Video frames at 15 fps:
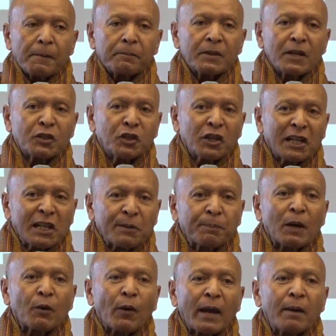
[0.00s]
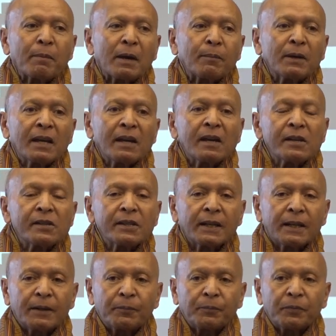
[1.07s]
The GDP way may be
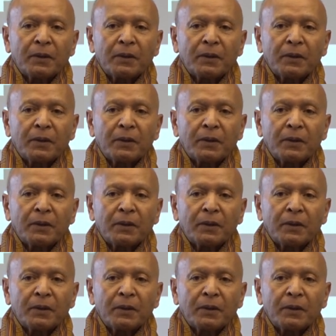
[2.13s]
easy,